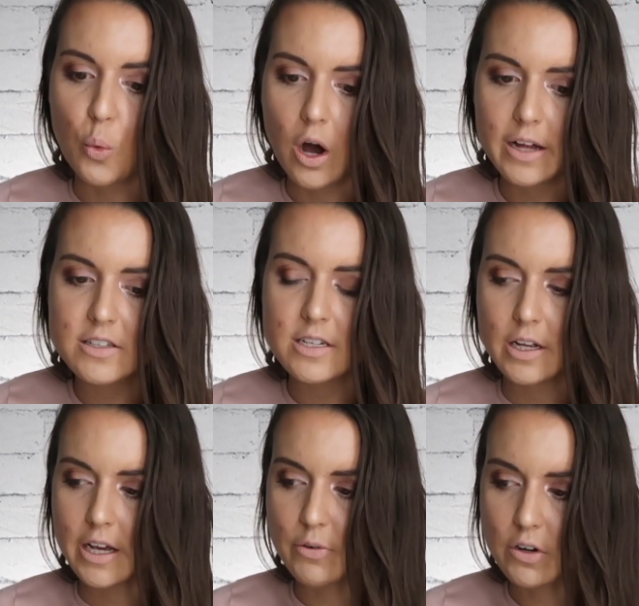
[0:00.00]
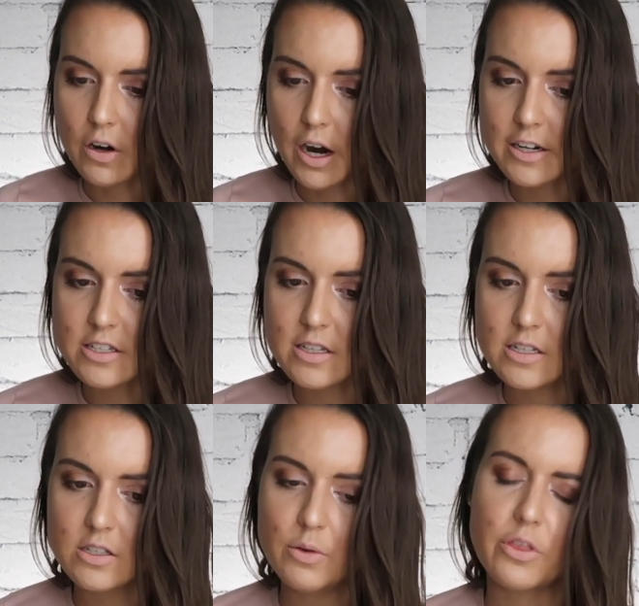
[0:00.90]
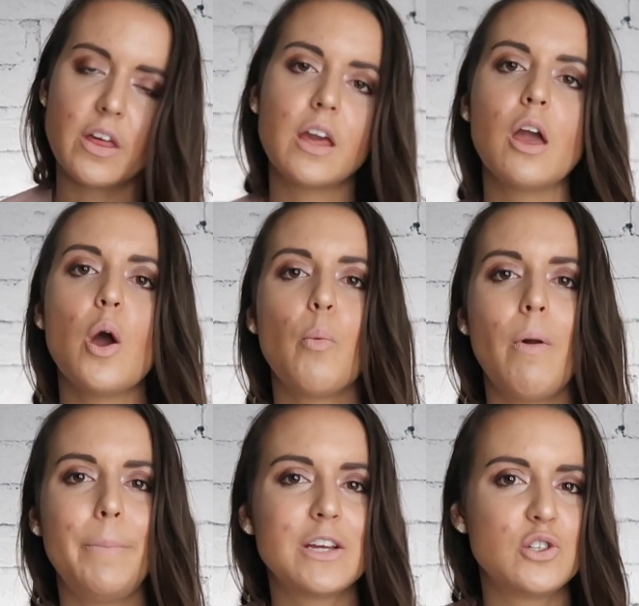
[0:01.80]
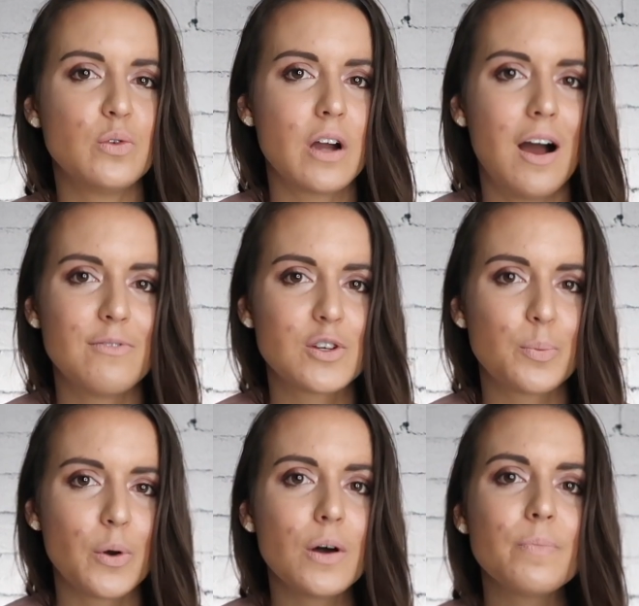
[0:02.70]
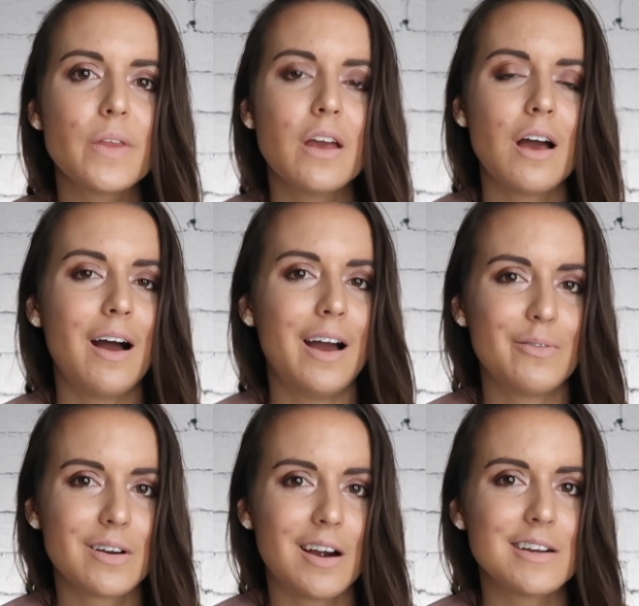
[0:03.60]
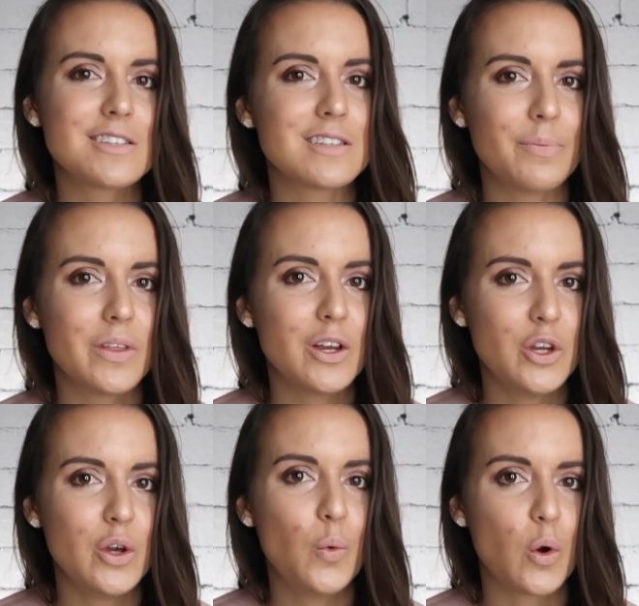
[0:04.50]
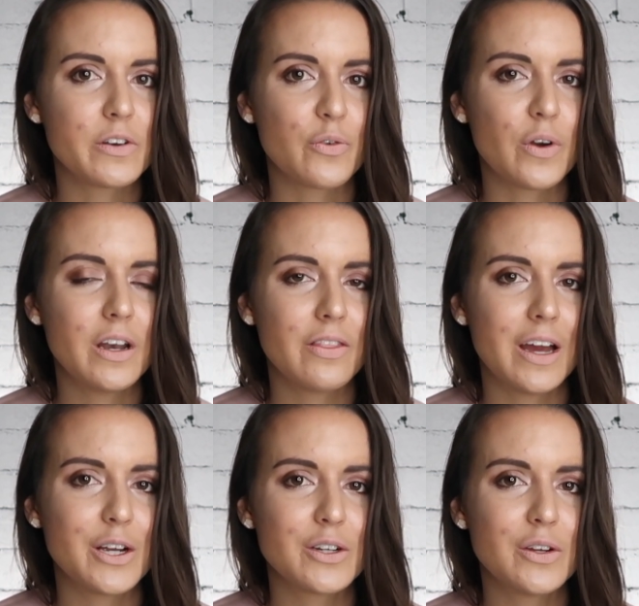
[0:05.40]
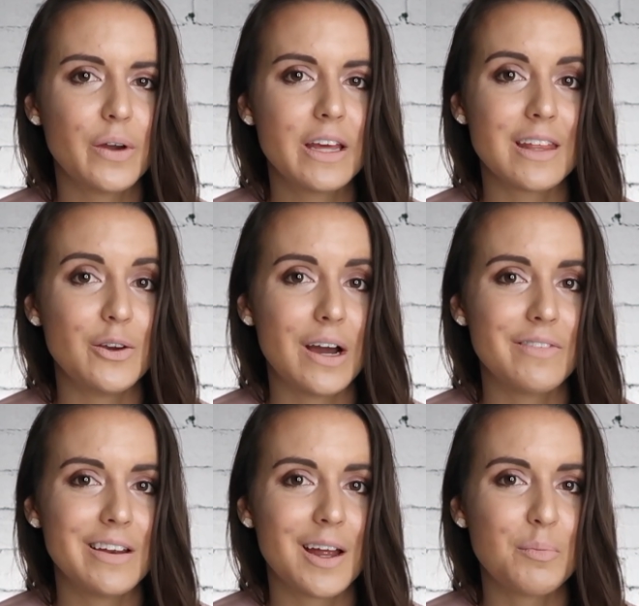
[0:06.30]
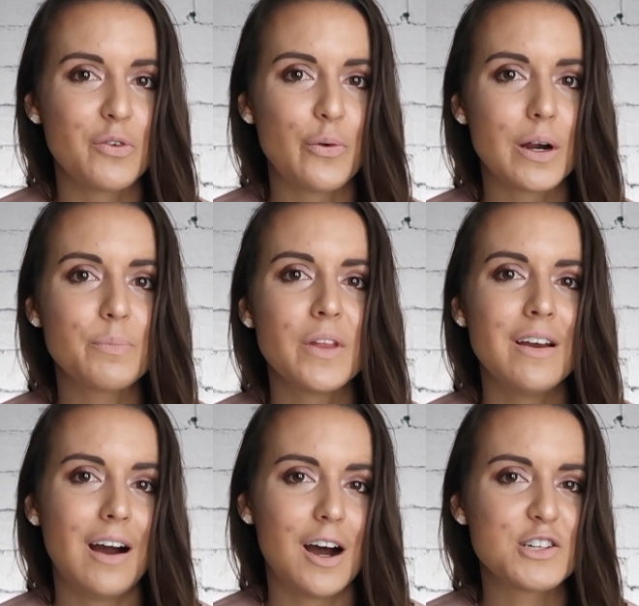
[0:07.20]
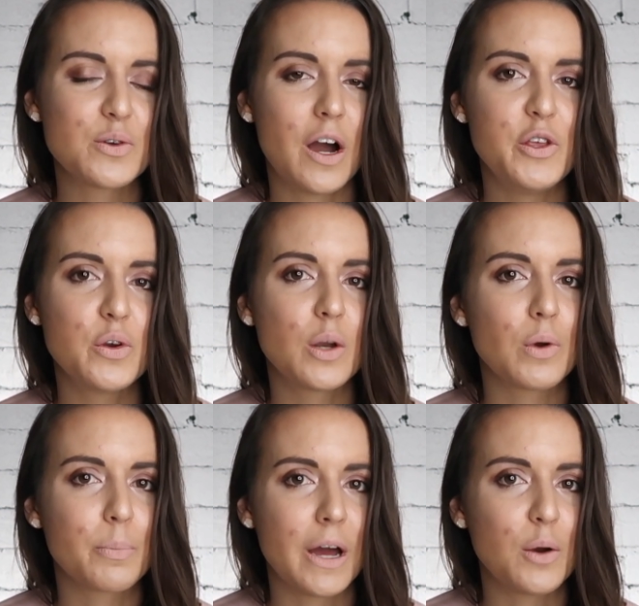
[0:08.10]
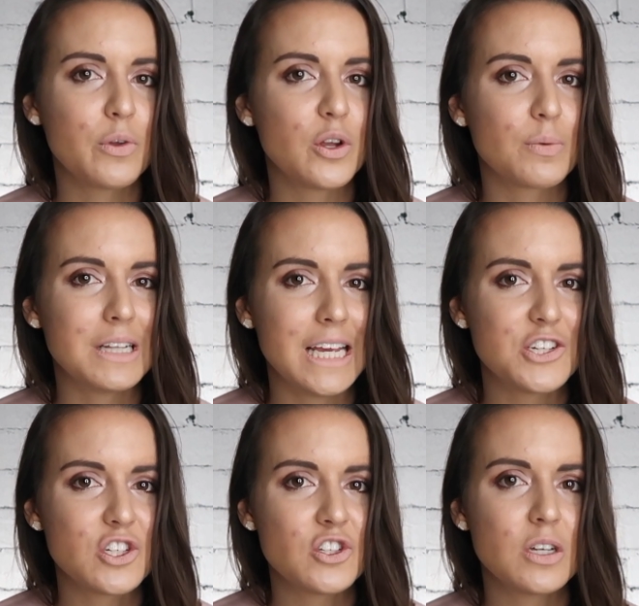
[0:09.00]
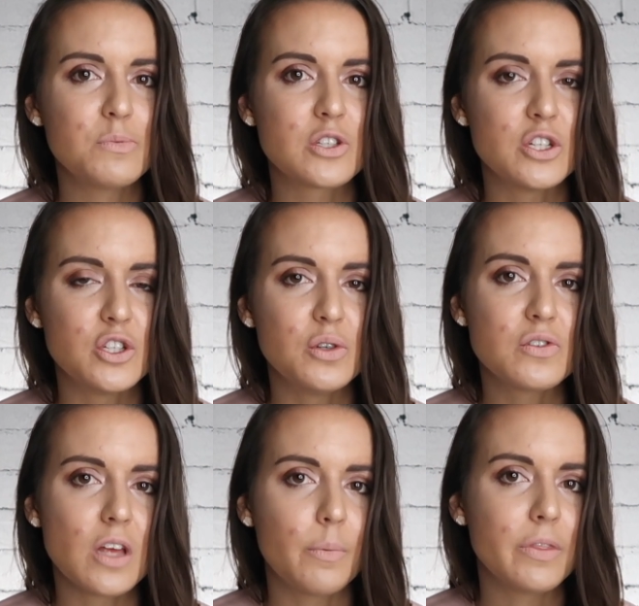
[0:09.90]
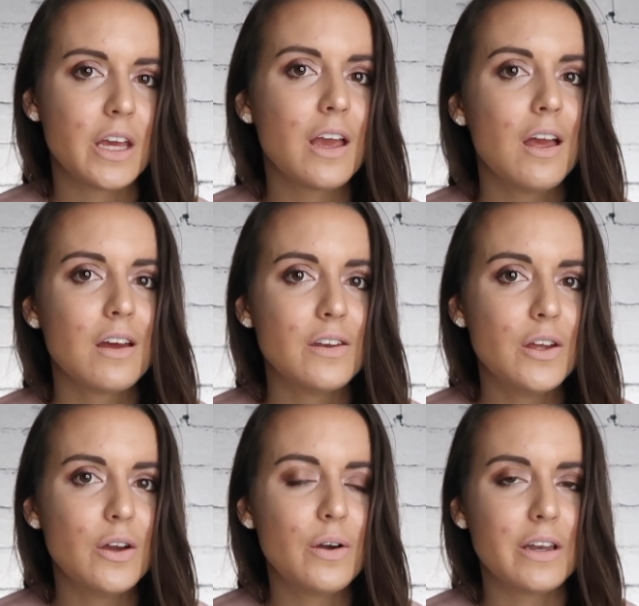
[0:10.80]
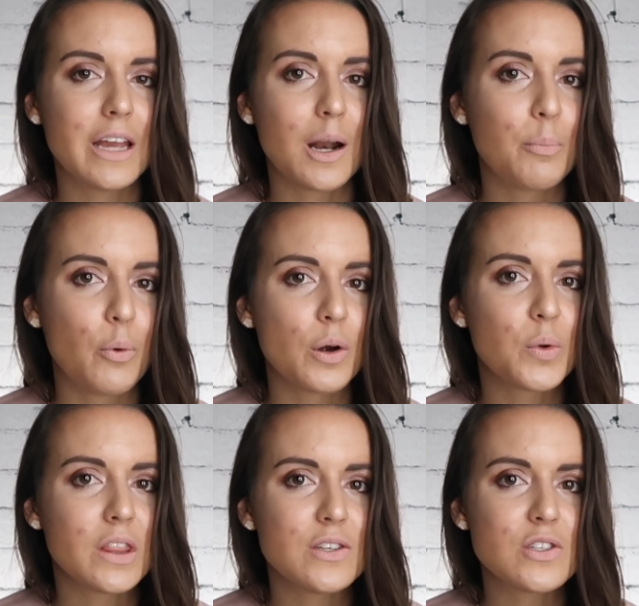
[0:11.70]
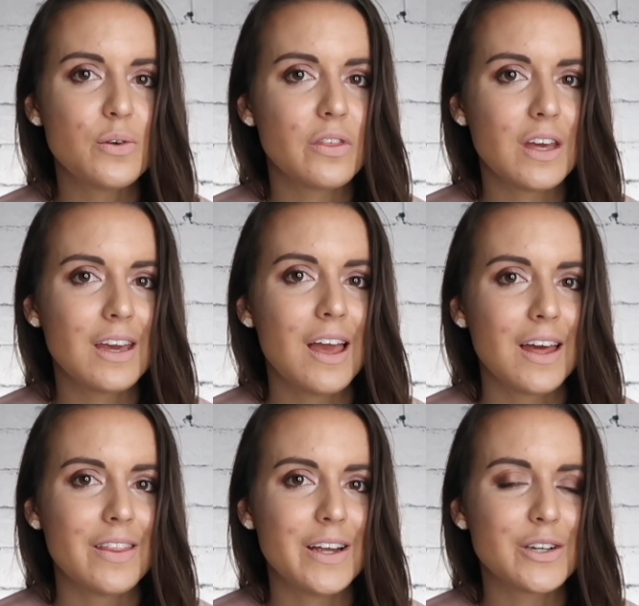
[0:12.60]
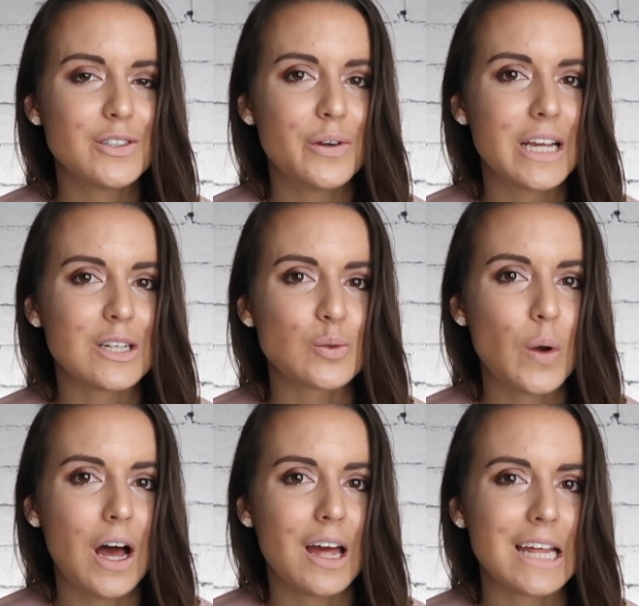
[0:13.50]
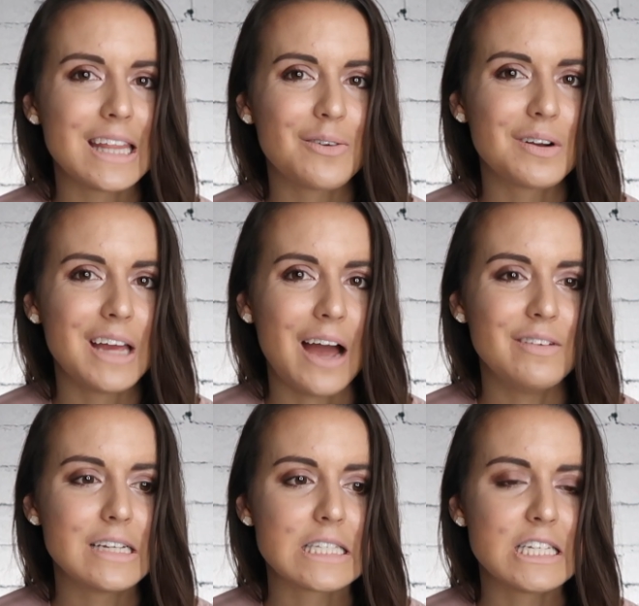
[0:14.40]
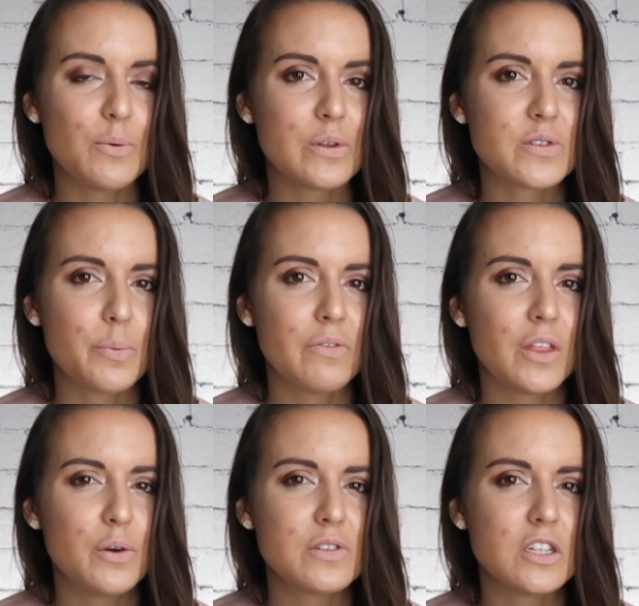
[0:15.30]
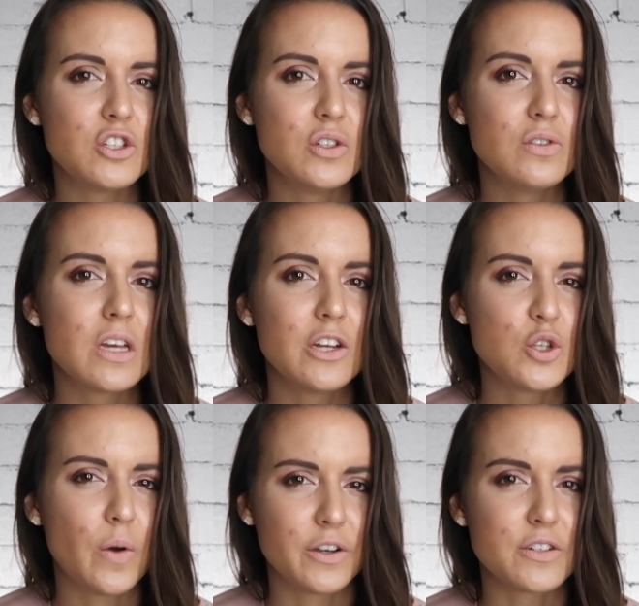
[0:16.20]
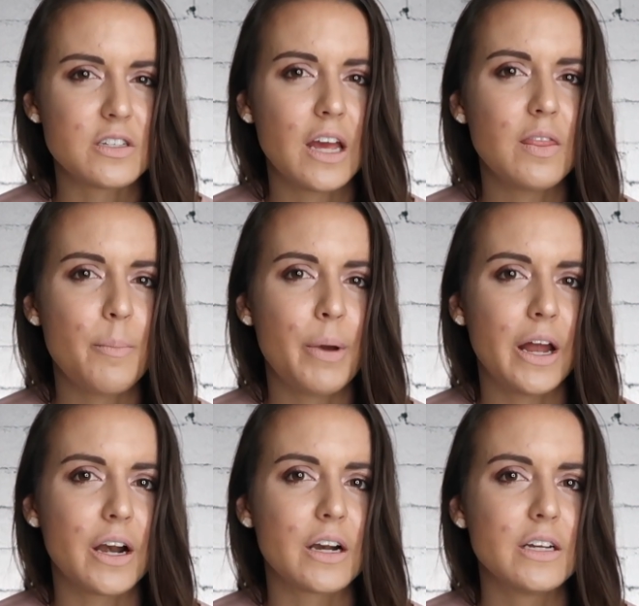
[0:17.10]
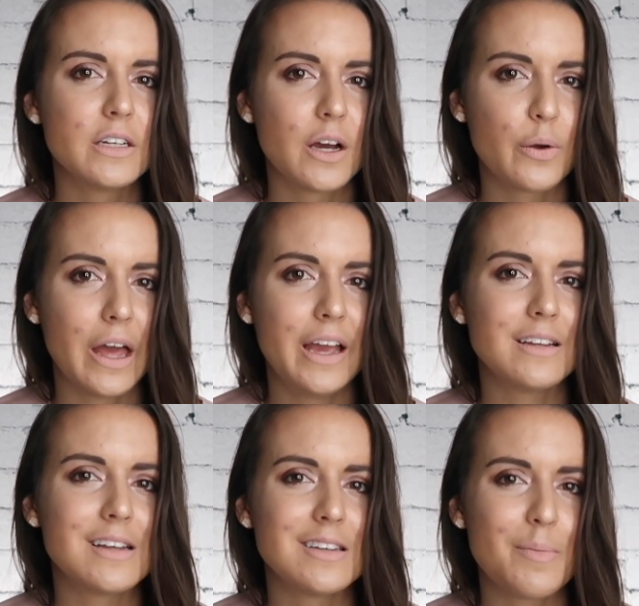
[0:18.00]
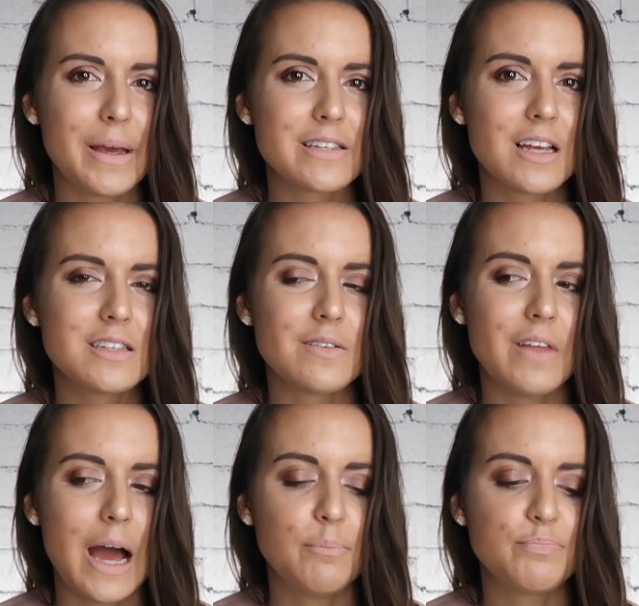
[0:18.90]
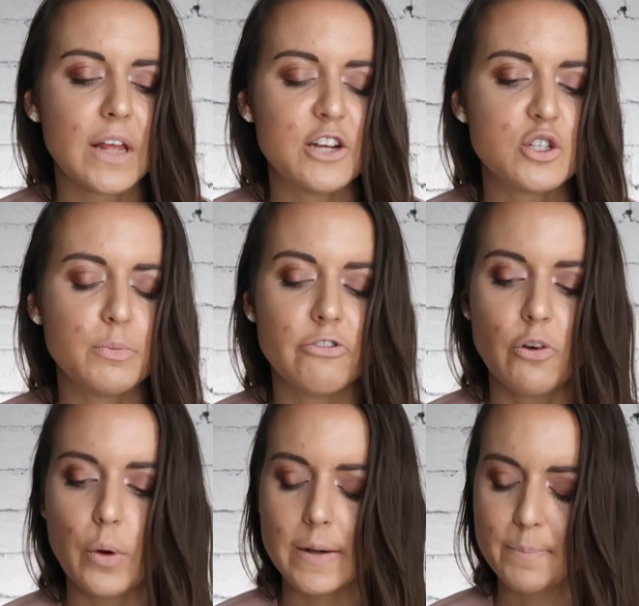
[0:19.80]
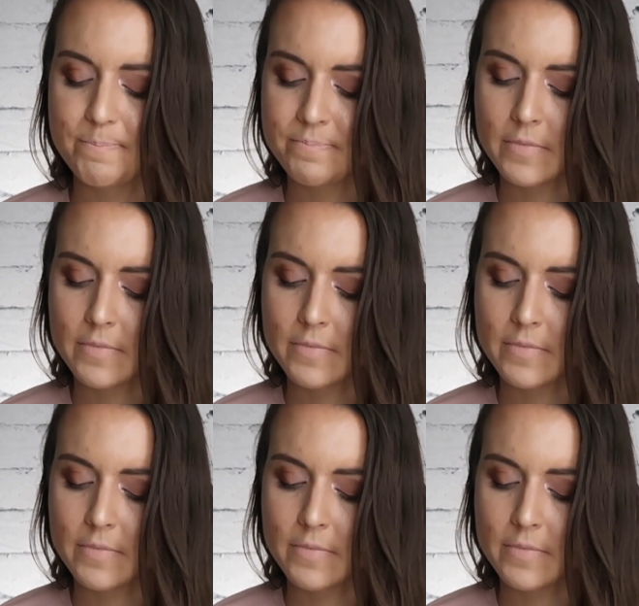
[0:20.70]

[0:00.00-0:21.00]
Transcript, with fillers: want in regards to this new thing, what makes you comfortable in regards to something new or different that you're doing that you have not done before. Also how you can work better with your relationships to do something new and to get on board with this new thing that you're doing as well. And I think really having to sit with some of those issues to understand them better, okay, and to make sense of that as you move forward.